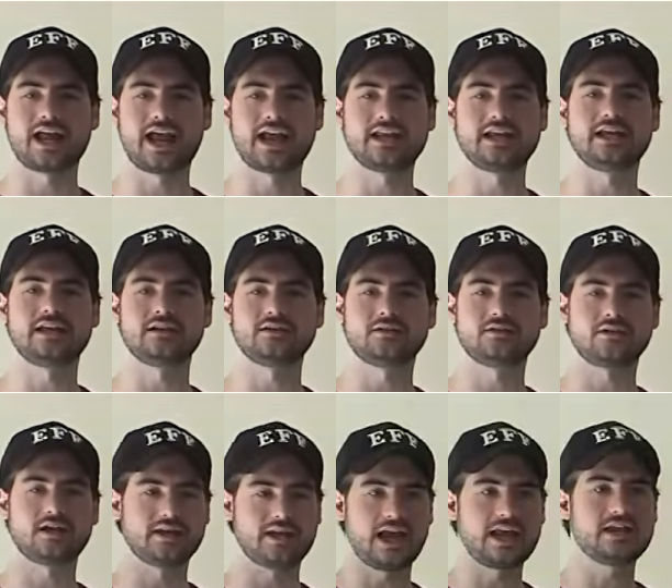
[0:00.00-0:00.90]

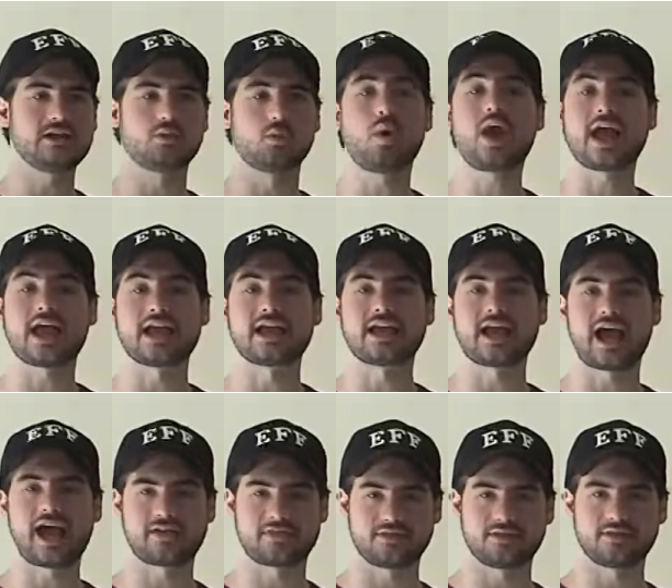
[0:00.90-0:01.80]
any way
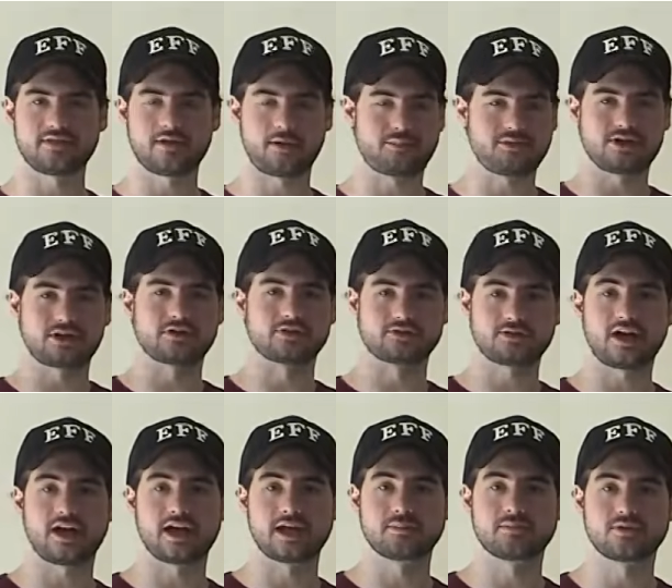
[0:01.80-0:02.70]
at a particular
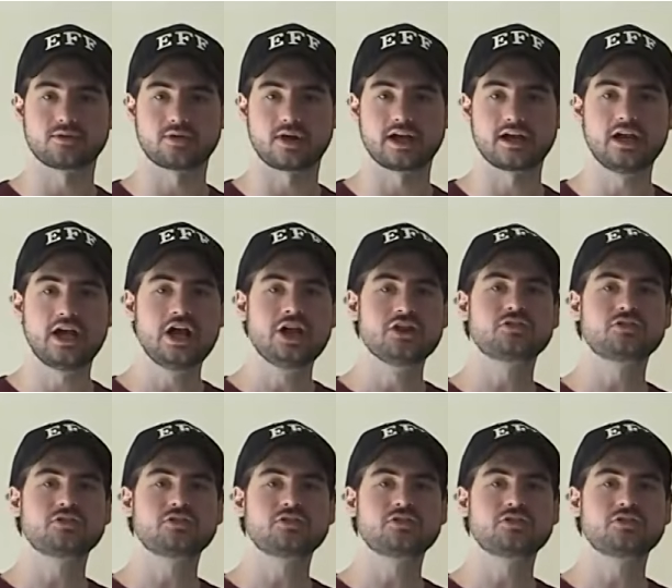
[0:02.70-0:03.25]
time, right?